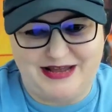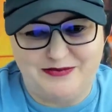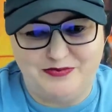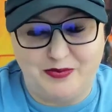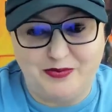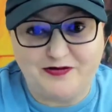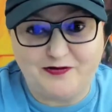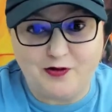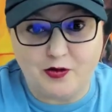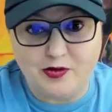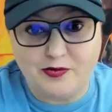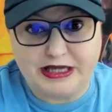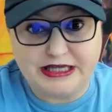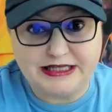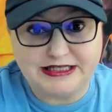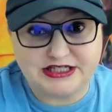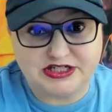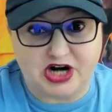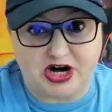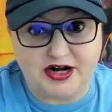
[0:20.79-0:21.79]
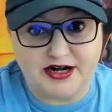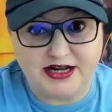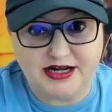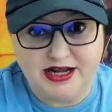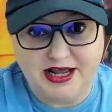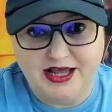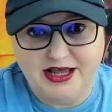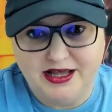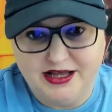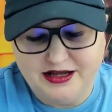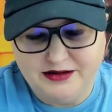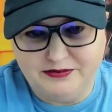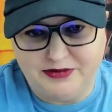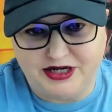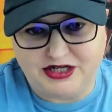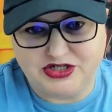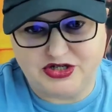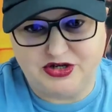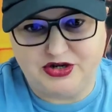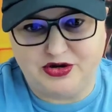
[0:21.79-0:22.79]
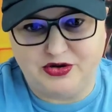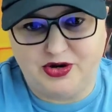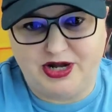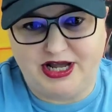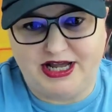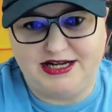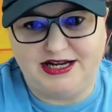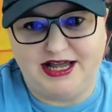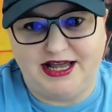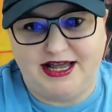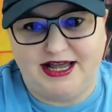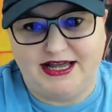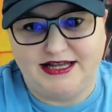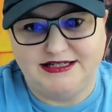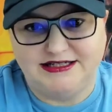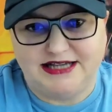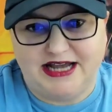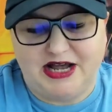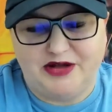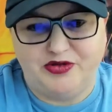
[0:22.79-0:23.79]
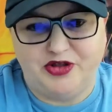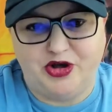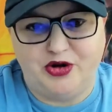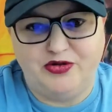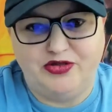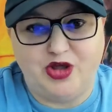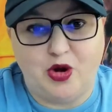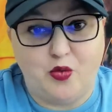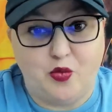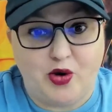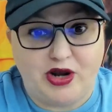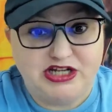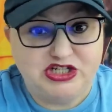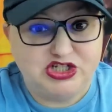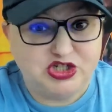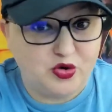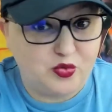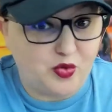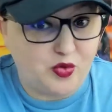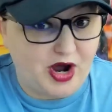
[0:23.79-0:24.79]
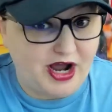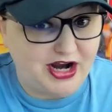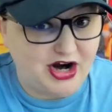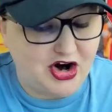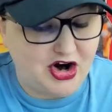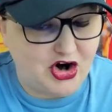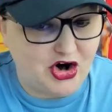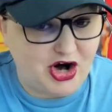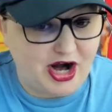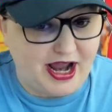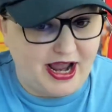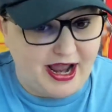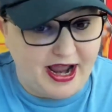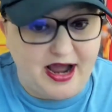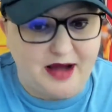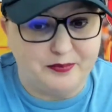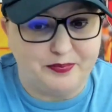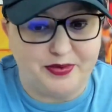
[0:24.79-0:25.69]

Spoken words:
But before we get started, make sure you go ahead and download the Wager Wire app.